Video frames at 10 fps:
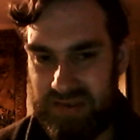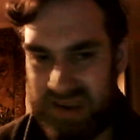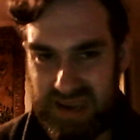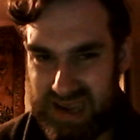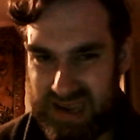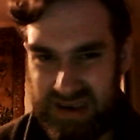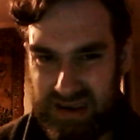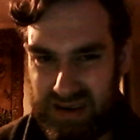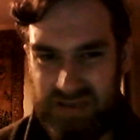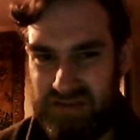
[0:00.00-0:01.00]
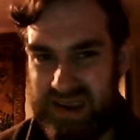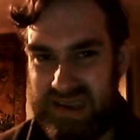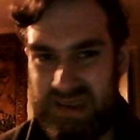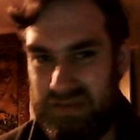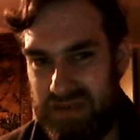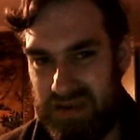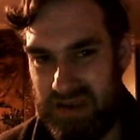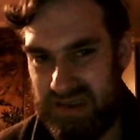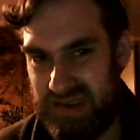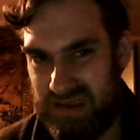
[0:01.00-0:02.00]
Again, creative
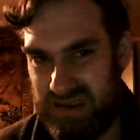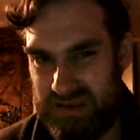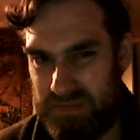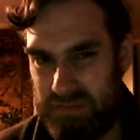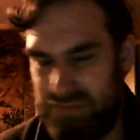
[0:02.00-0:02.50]
license,